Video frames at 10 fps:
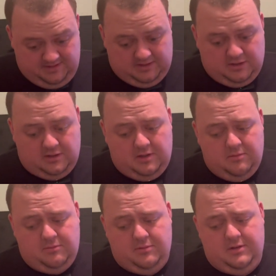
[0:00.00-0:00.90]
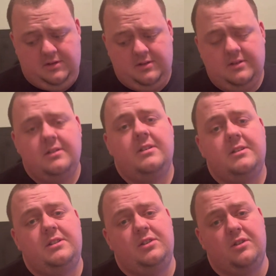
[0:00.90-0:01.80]
And Collingwood were
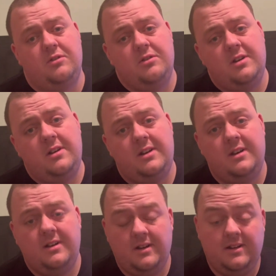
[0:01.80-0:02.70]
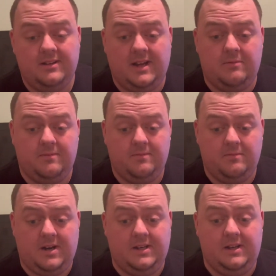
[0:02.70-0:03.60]
too good and they
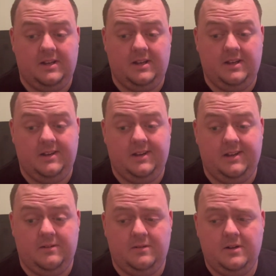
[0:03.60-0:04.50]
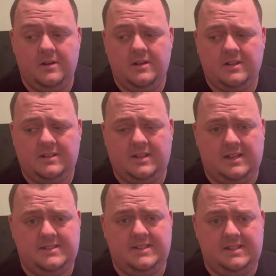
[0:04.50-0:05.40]
won in a, uh,
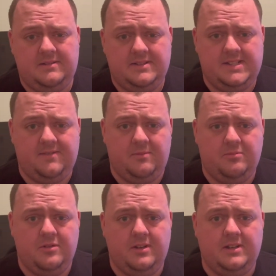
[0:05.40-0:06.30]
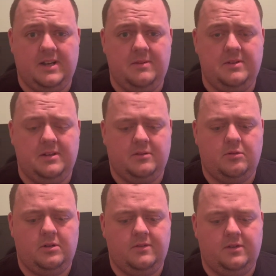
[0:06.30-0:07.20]
gutsy seven point game in the
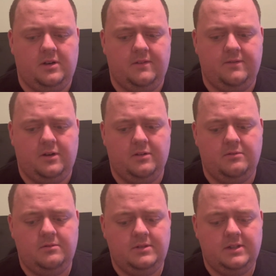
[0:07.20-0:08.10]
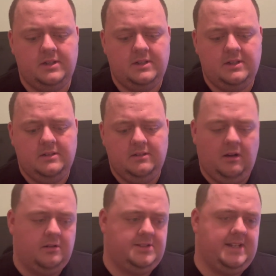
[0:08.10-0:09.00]
qualifying final.
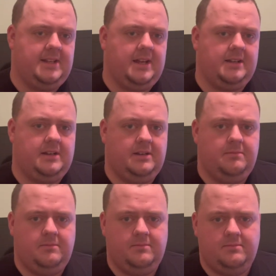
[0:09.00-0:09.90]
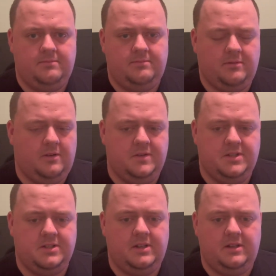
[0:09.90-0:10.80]
I was at that game,
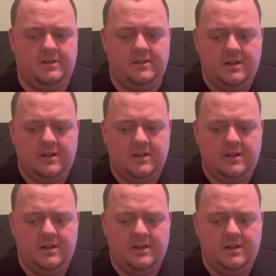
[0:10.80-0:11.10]
obviously.